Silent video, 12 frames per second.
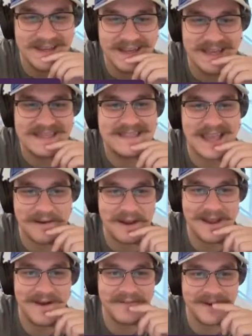He's
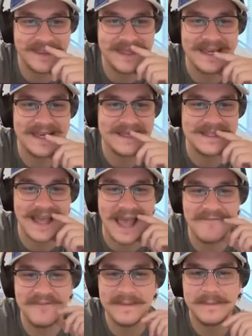carrying over the
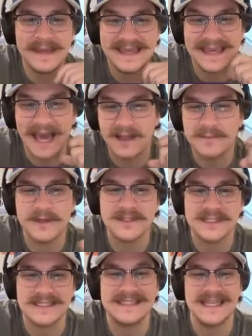MVP caliber
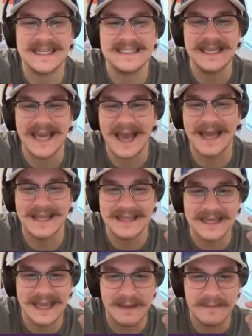success he had in
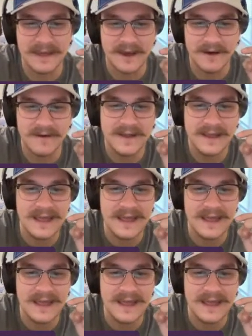the KBO.